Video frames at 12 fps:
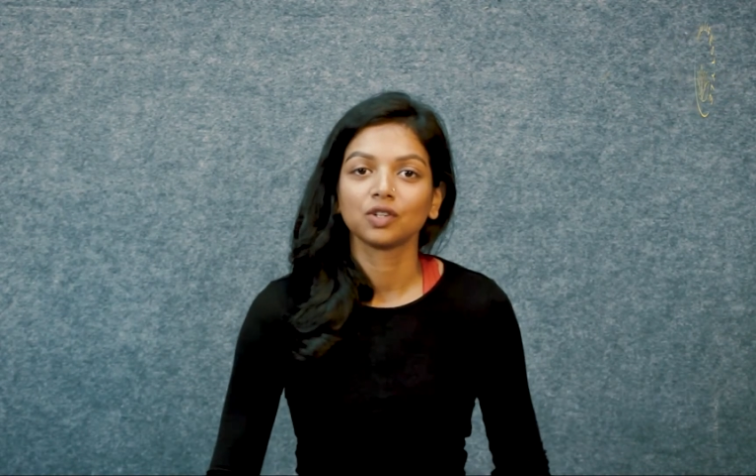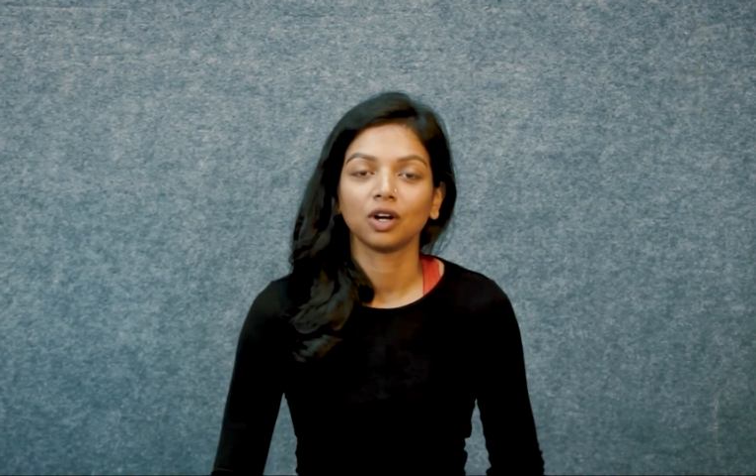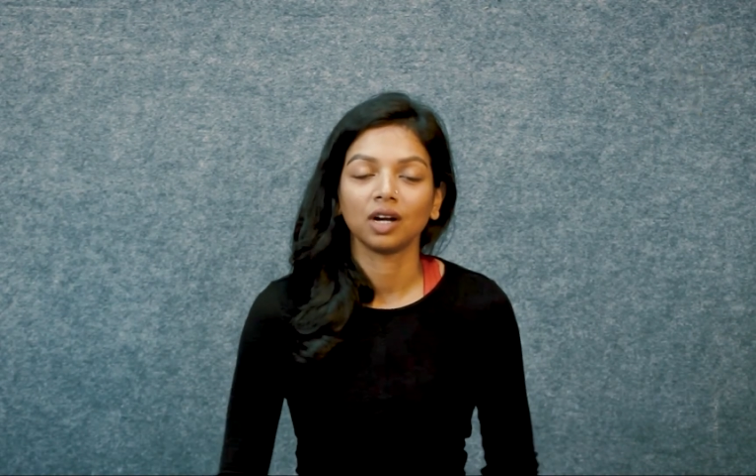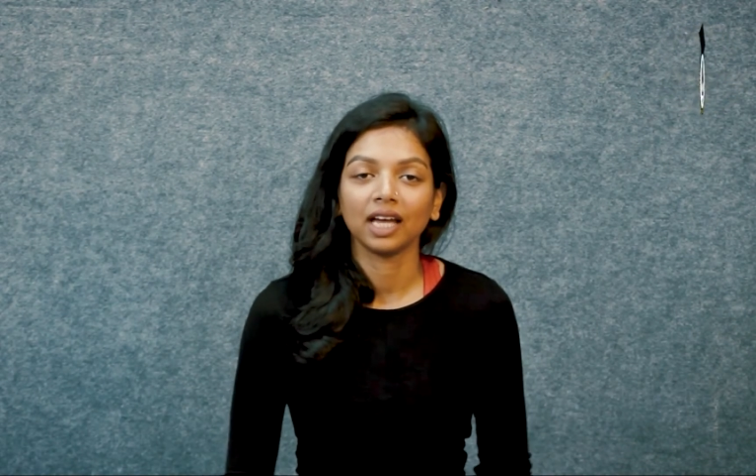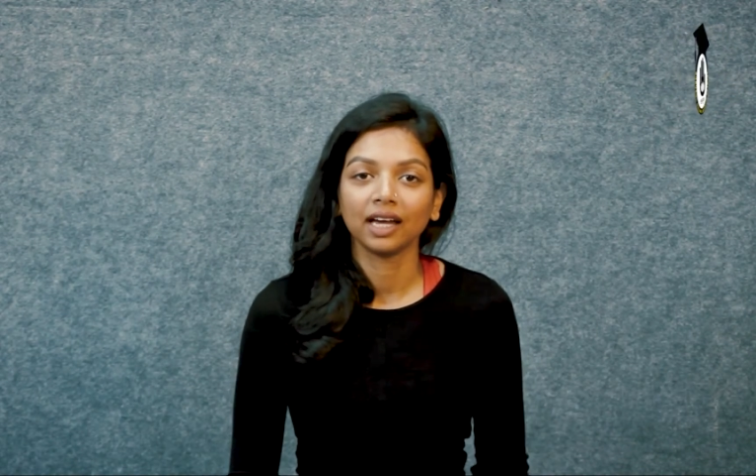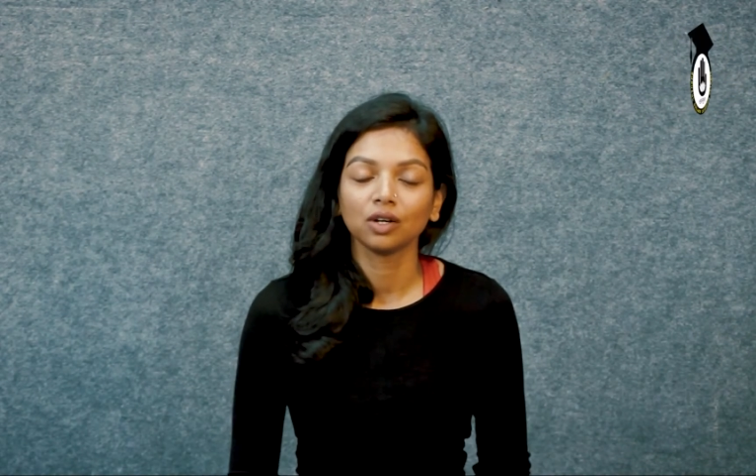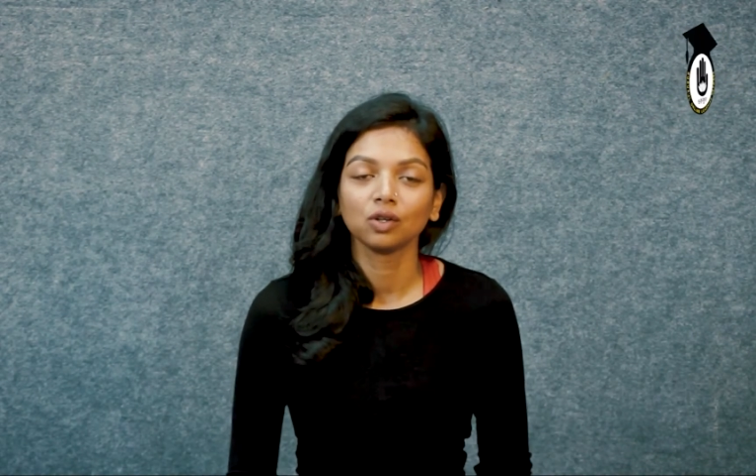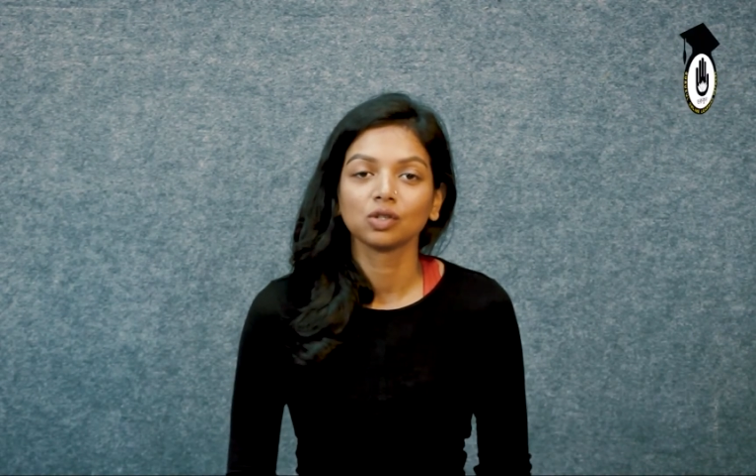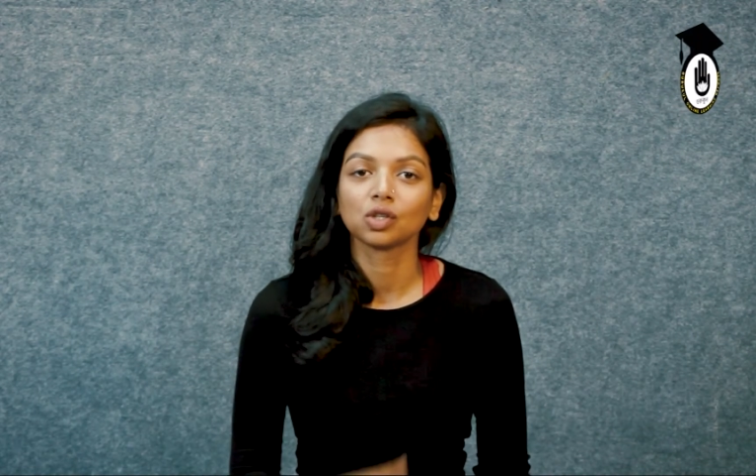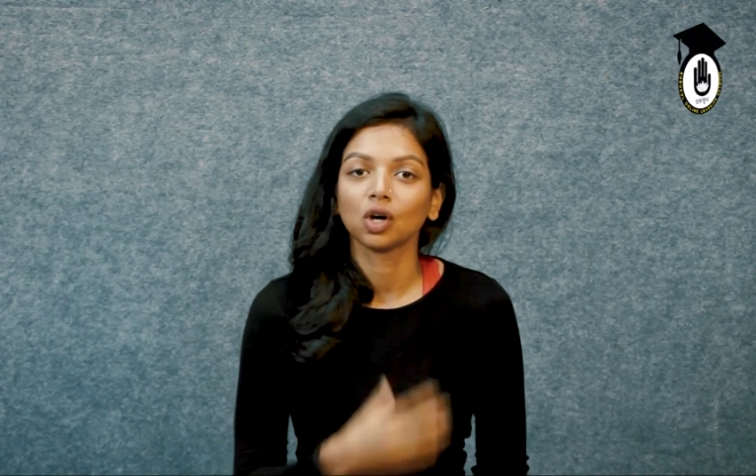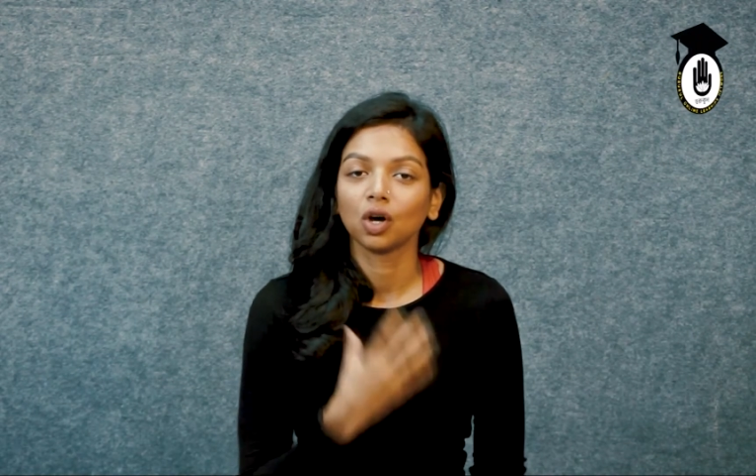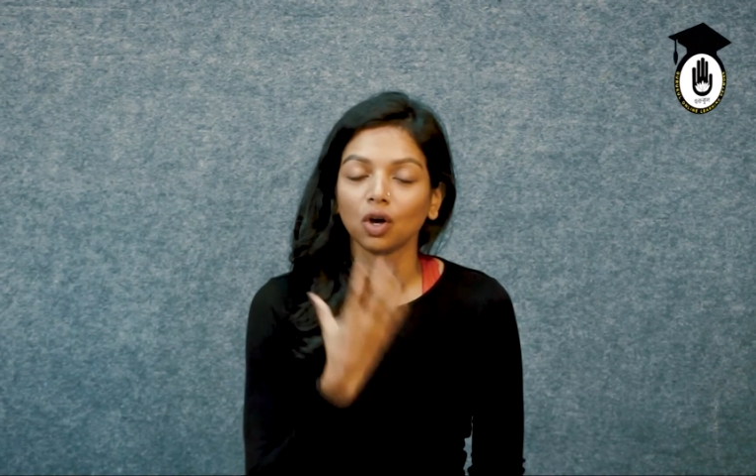our ankles,
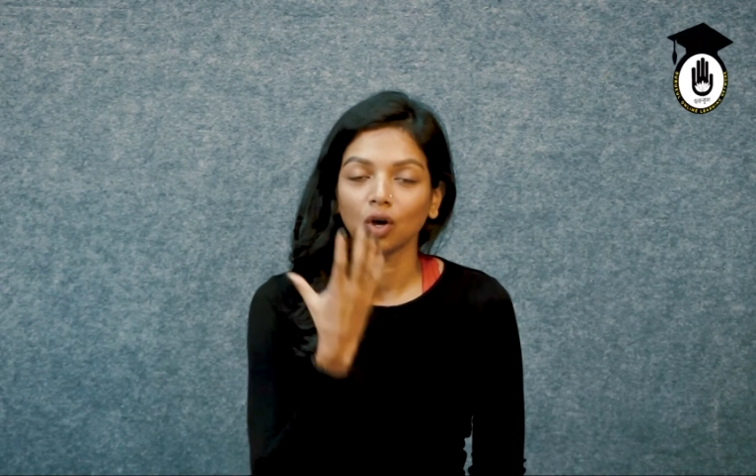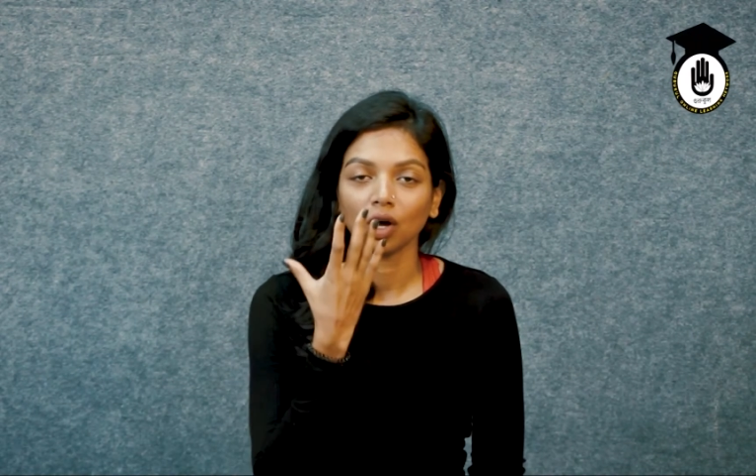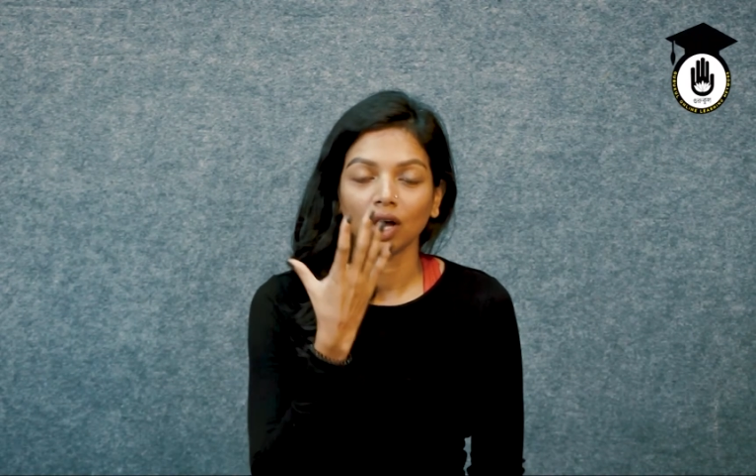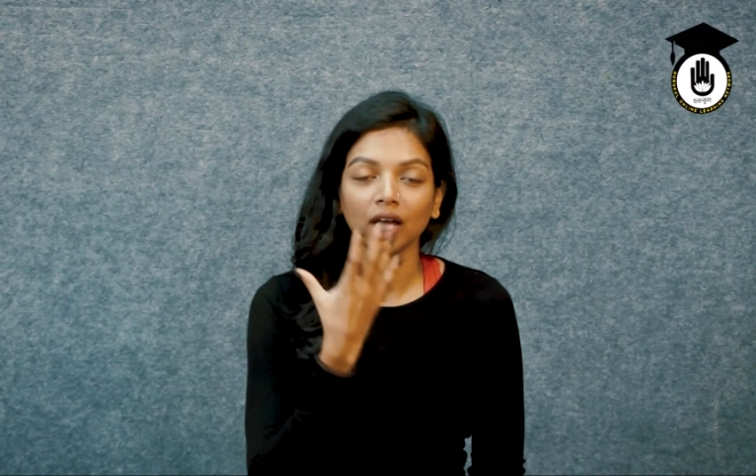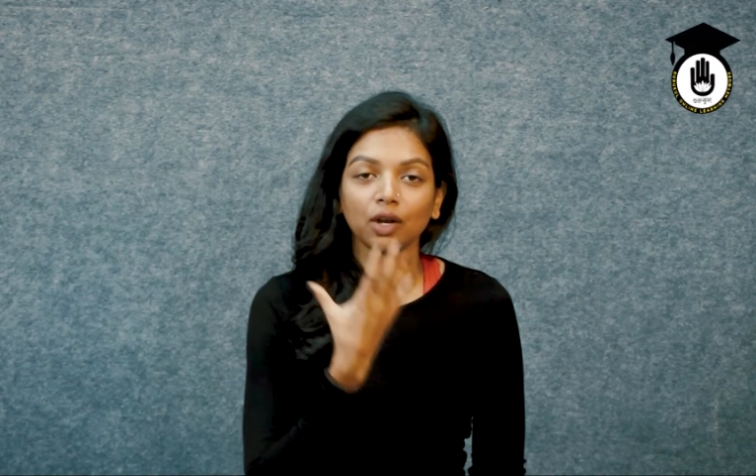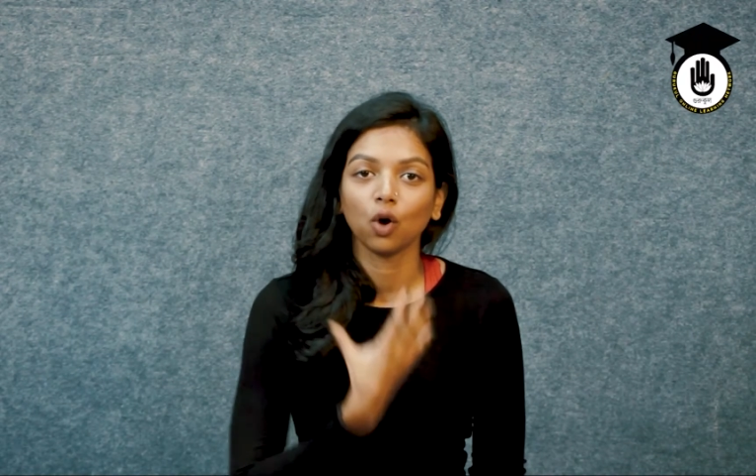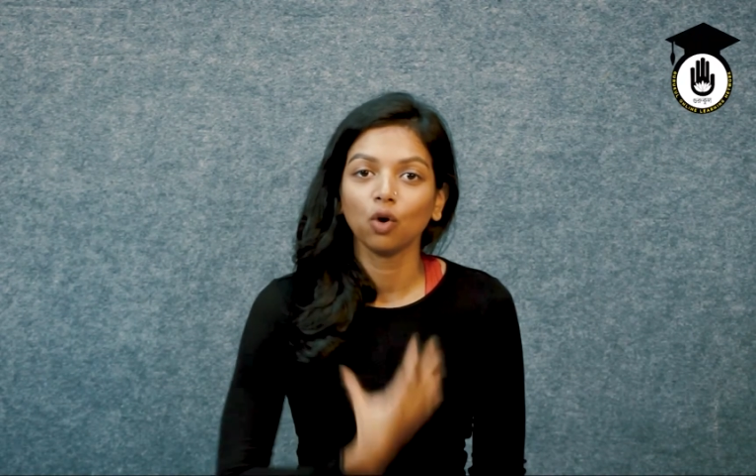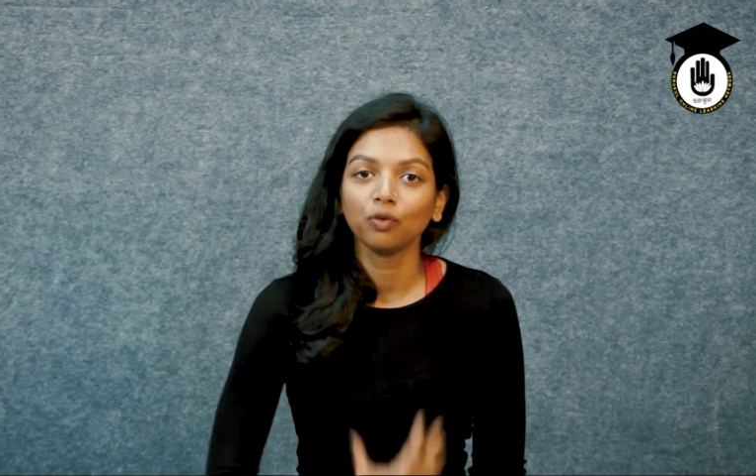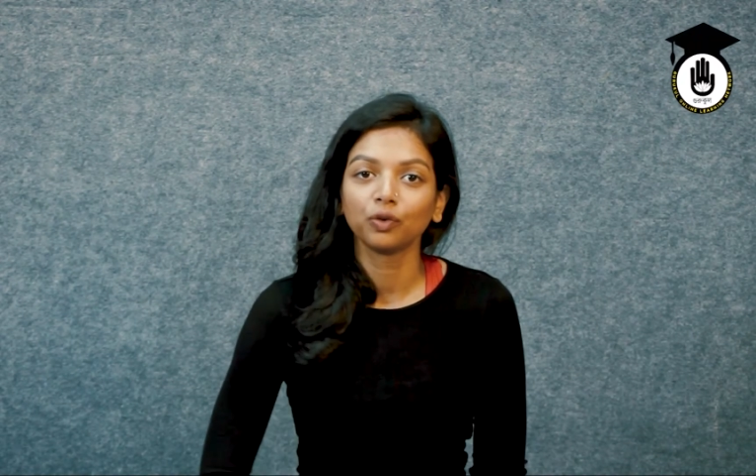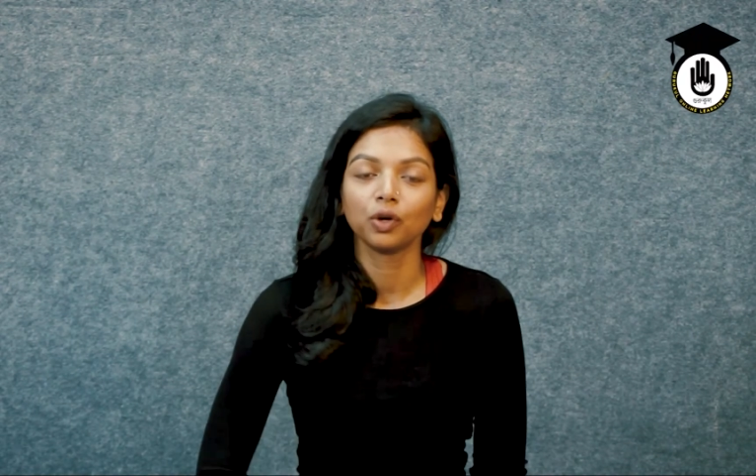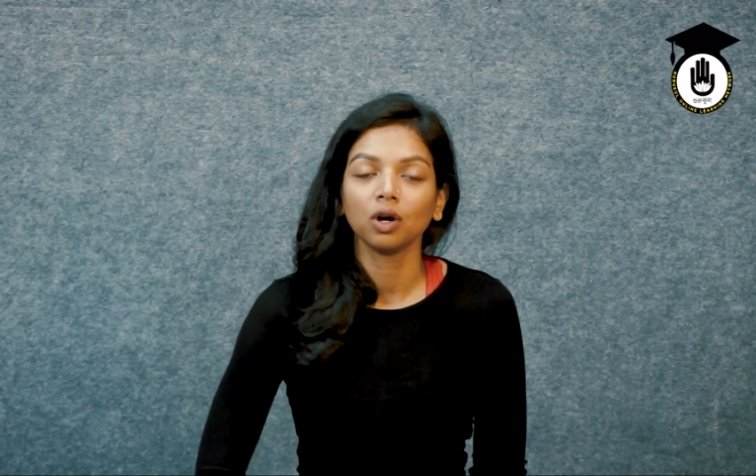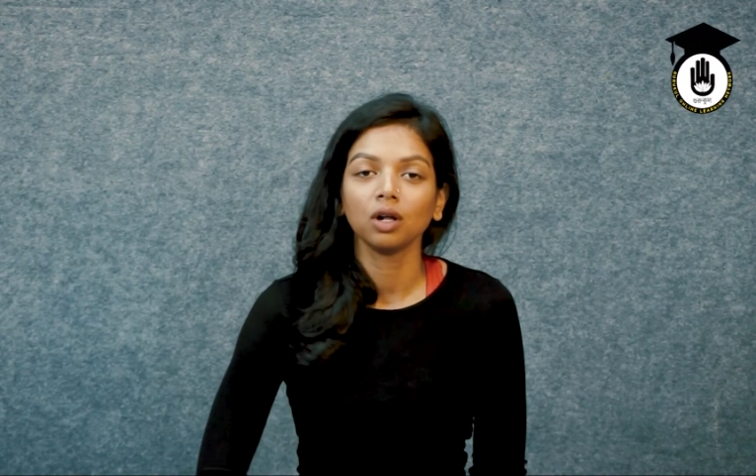an
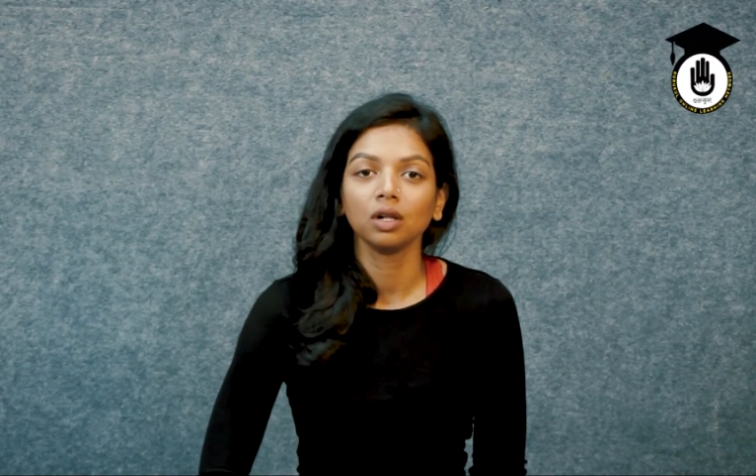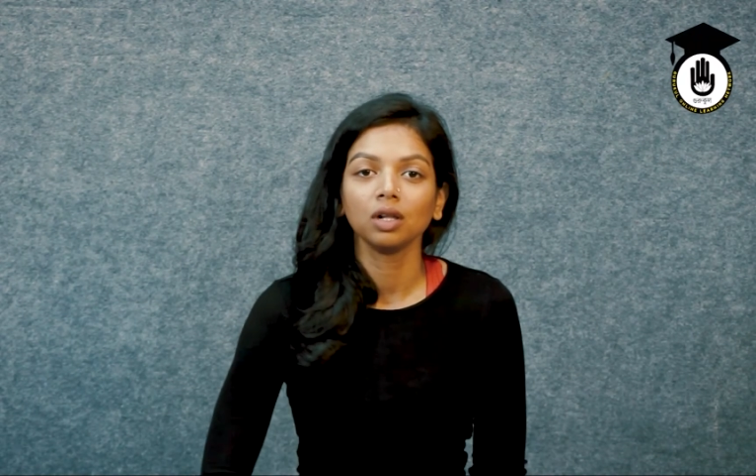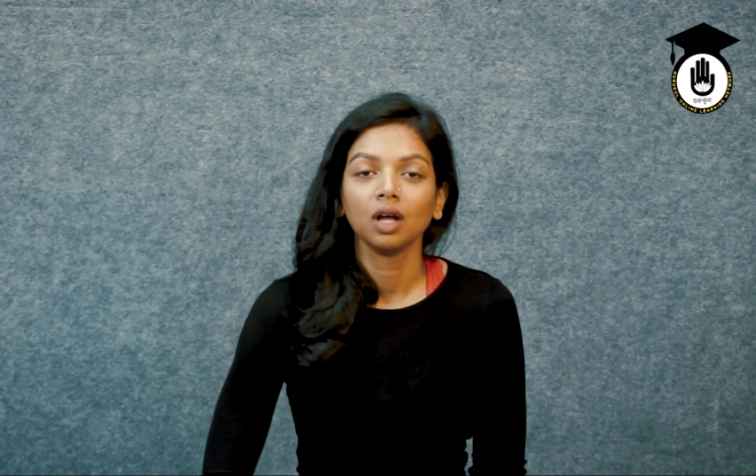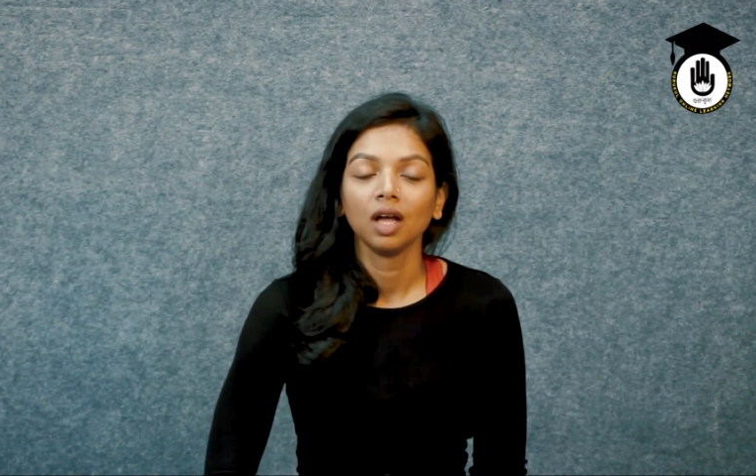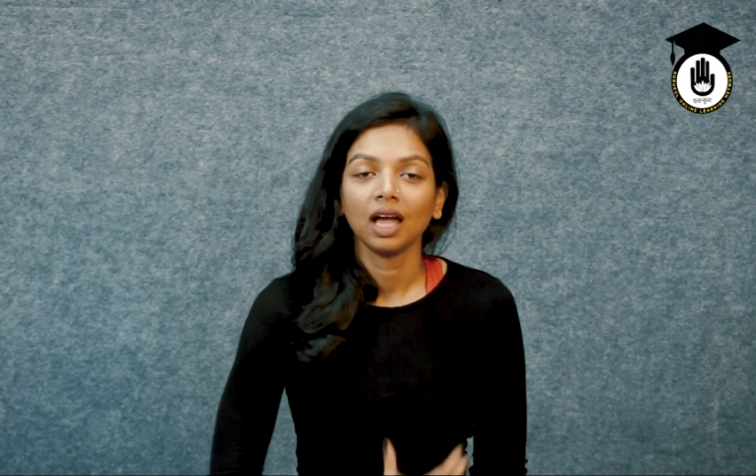overall